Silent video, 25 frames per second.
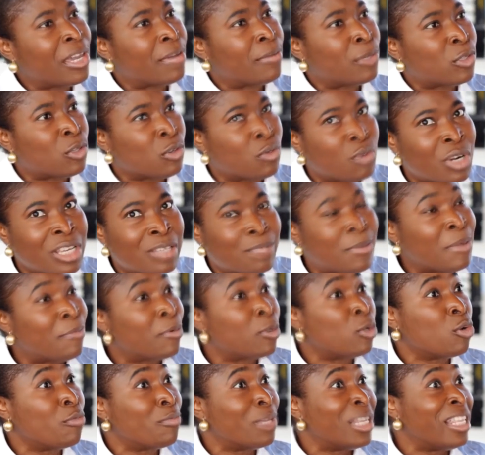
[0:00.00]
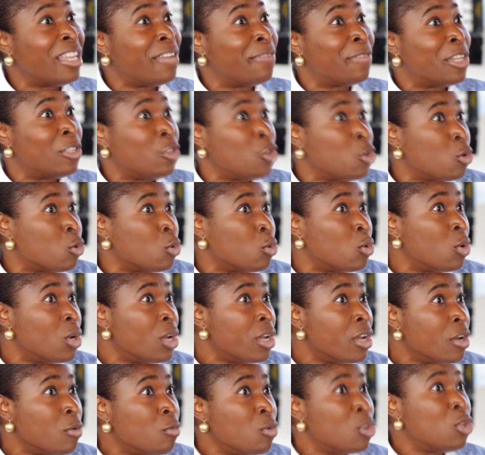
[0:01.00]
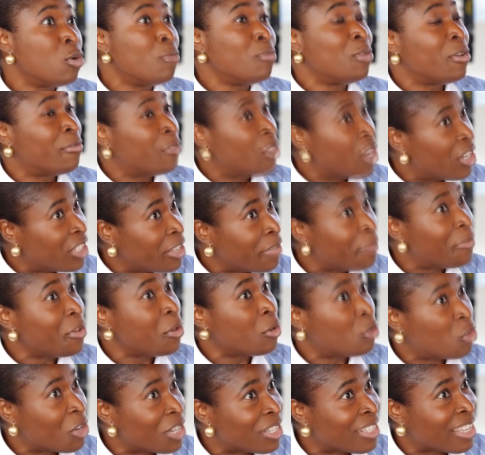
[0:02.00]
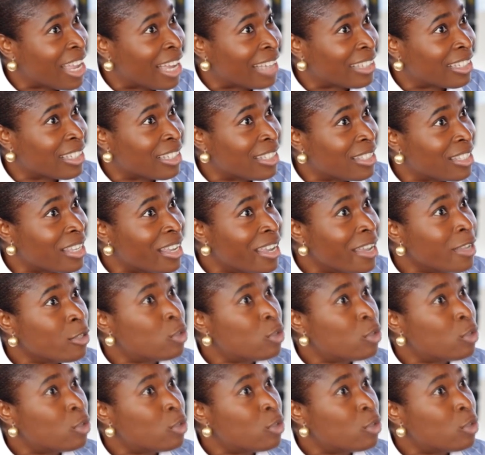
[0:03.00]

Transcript: be able to raise people who believe in you, with whom you've done a few transactions,